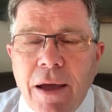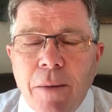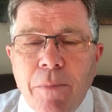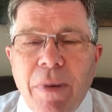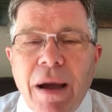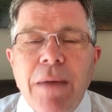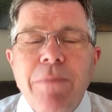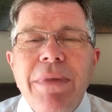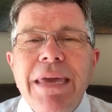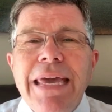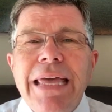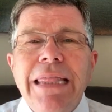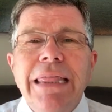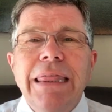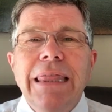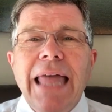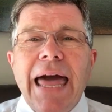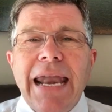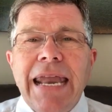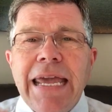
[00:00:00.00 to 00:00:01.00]
By me
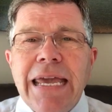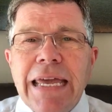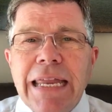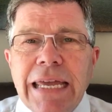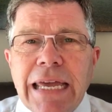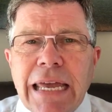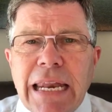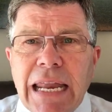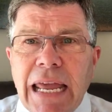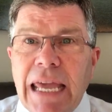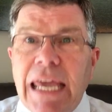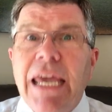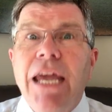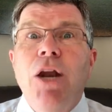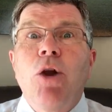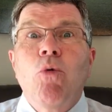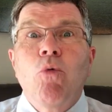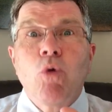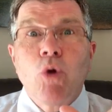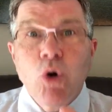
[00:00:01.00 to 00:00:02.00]
letting it in, it
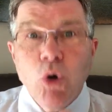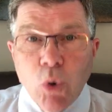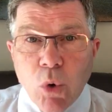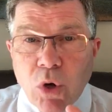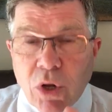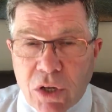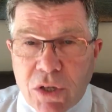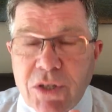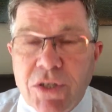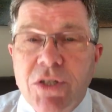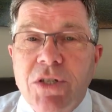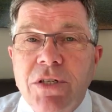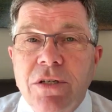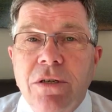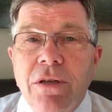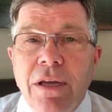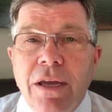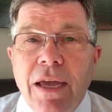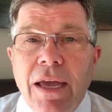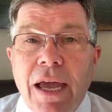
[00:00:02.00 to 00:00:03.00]
rules.
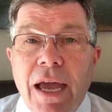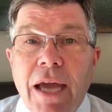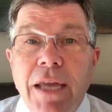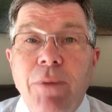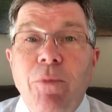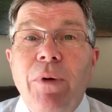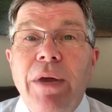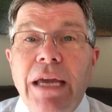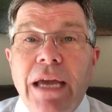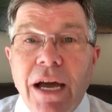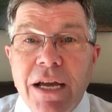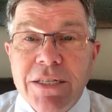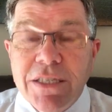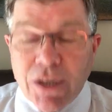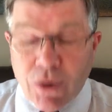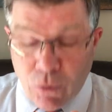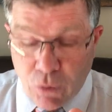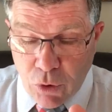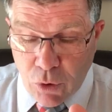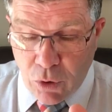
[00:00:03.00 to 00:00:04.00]
And because
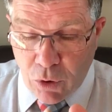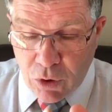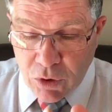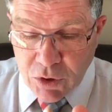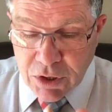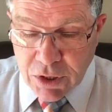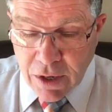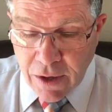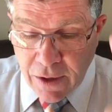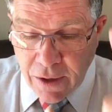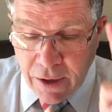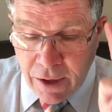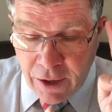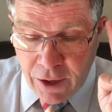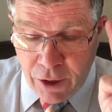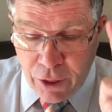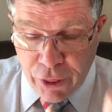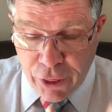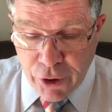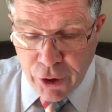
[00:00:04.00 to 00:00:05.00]
it rules,
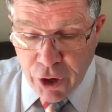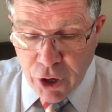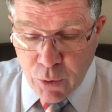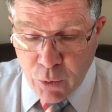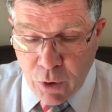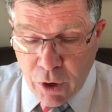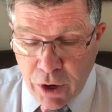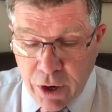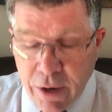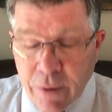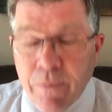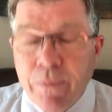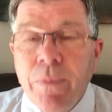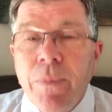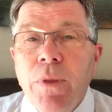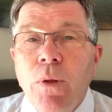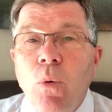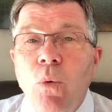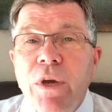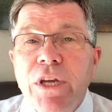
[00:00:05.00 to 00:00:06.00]
third word,
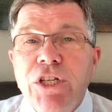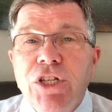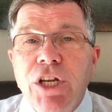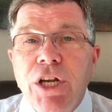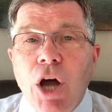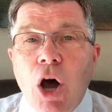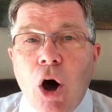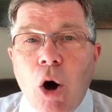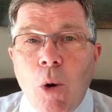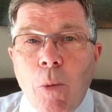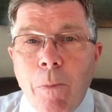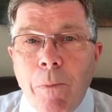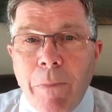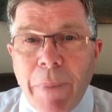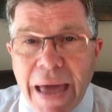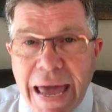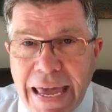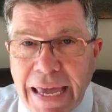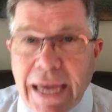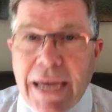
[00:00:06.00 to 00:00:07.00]
we should
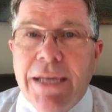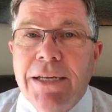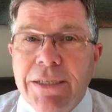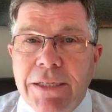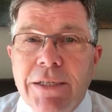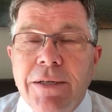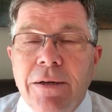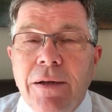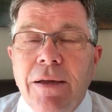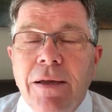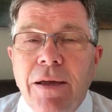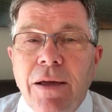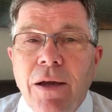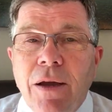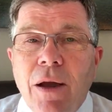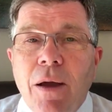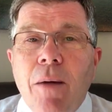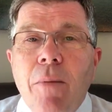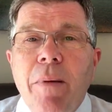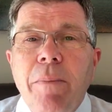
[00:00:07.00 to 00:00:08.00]
obey it.
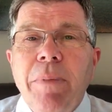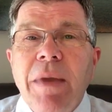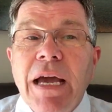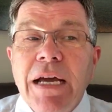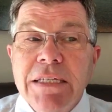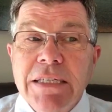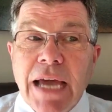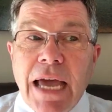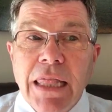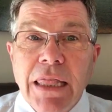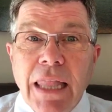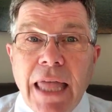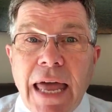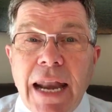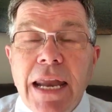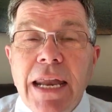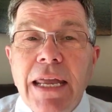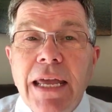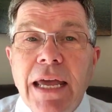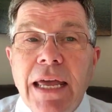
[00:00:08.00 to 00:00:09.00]
Because I let
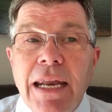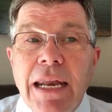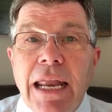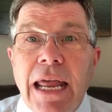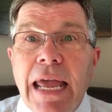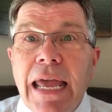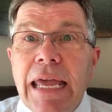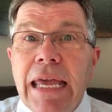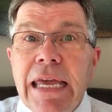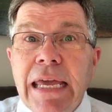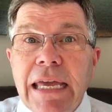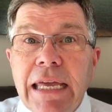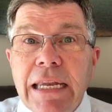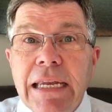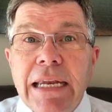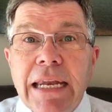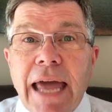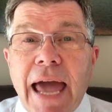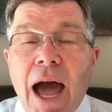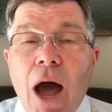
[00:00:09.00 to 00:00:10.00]
it in,
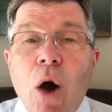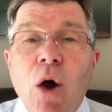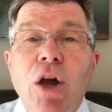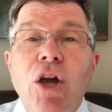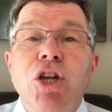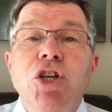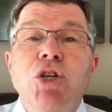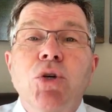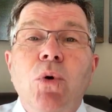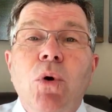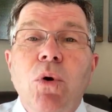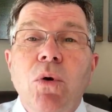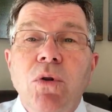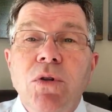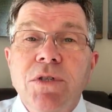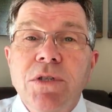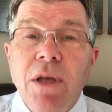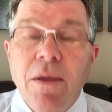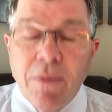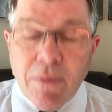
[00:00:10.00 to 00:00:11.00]
it now
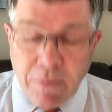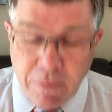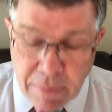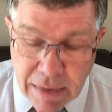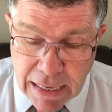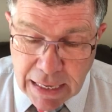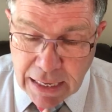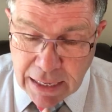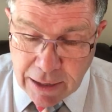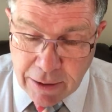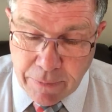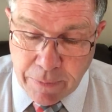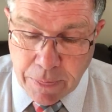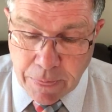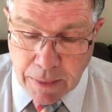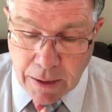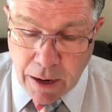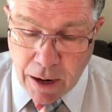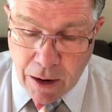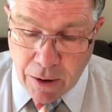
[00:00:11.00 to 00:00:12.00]
controls me,
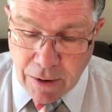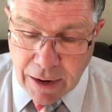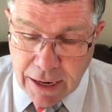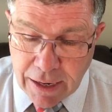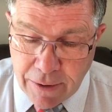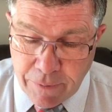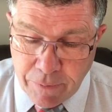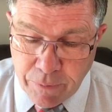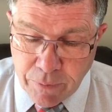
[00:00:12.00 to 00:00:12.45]
all right?